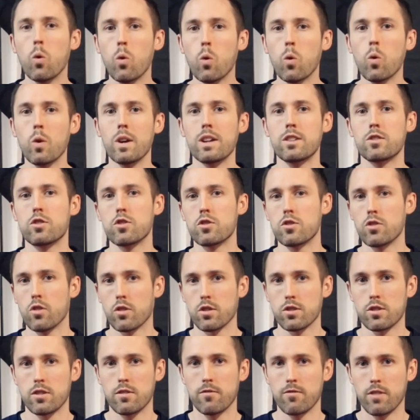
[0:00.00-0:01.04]
or it's just
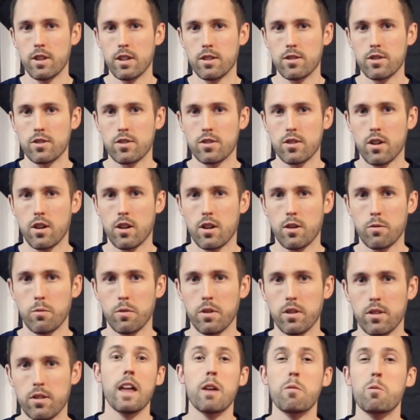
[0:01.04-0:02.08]
not severe to start
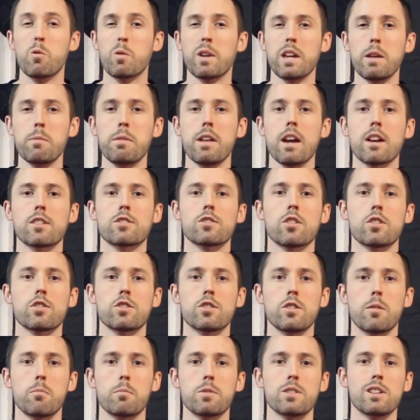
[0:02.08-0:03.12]
with. We'll keep the
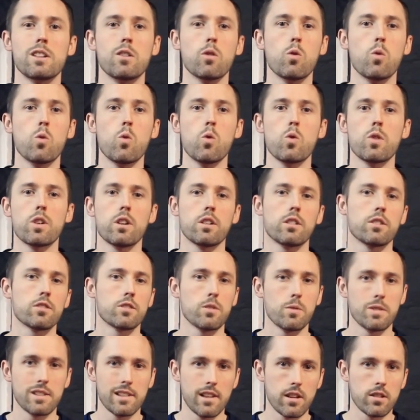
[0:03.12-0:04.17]
exercise numbers in order
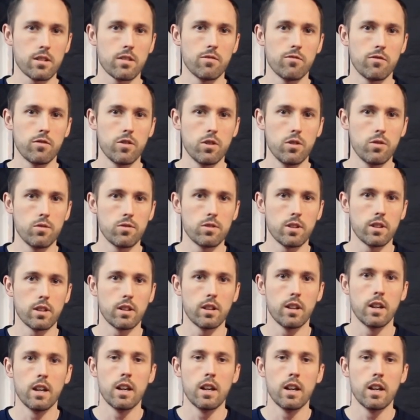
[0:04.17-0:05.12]
so it's less confusing.